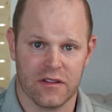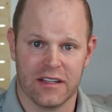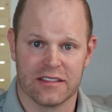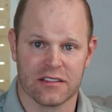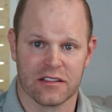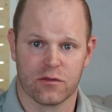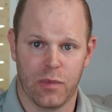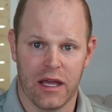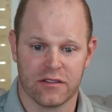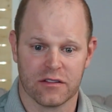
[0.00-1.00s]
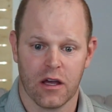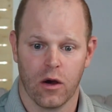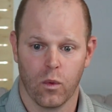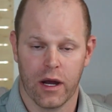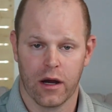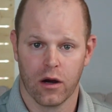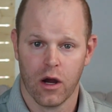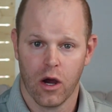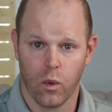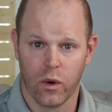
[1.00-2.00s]
this is a space where
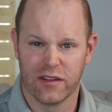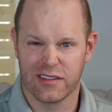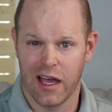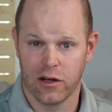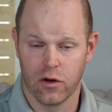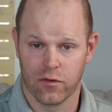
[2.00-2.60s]
we signed